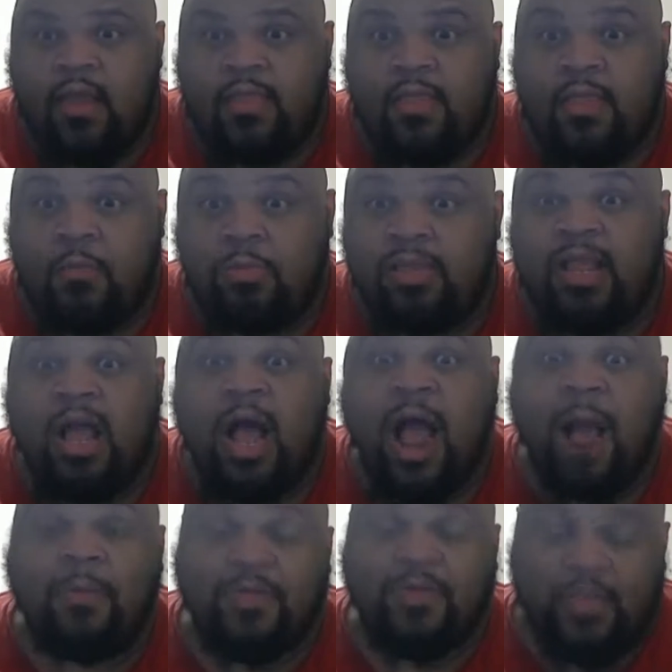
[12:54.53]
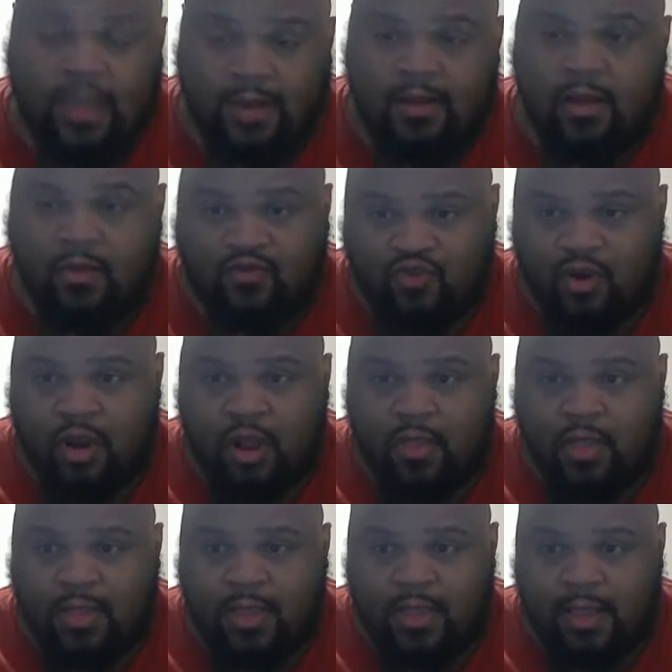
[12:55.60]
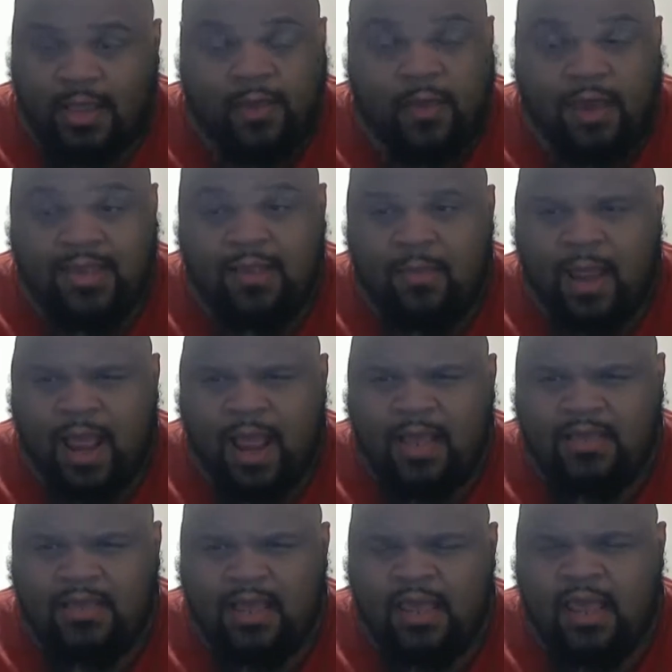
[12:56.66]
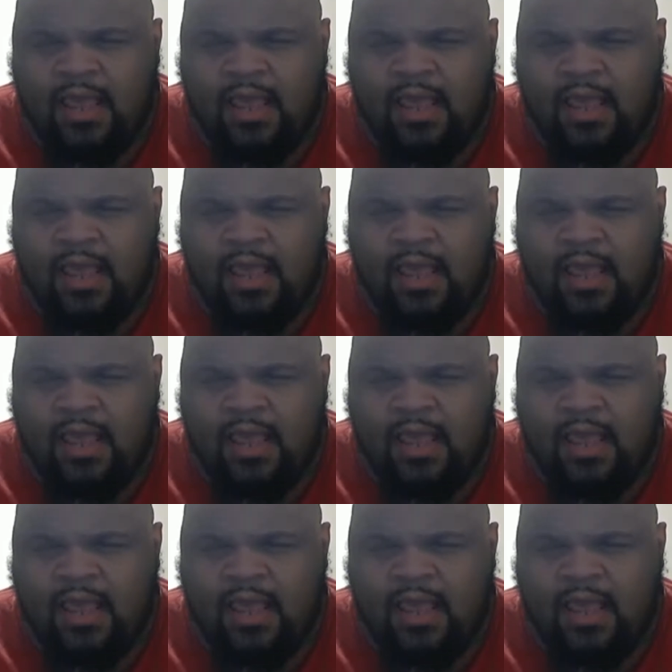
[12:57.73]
the complete opposite of Jor-El, like raised him as